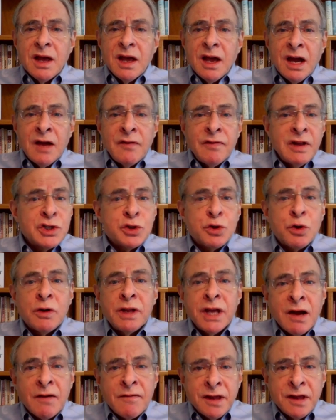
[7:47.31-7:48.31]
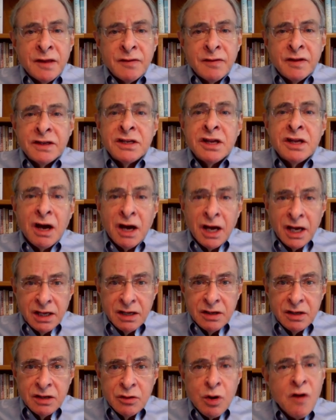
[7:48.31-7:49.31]
and then shortly after that they die,
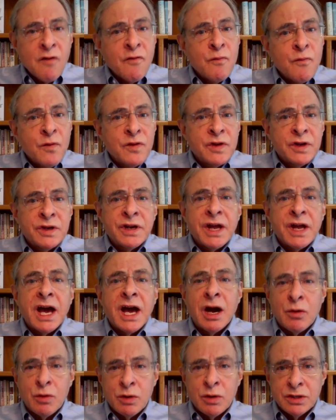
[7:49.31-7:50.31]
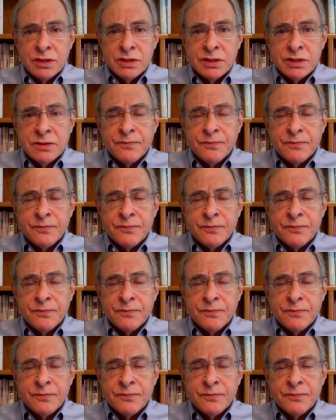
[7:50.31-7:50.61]
often within hours.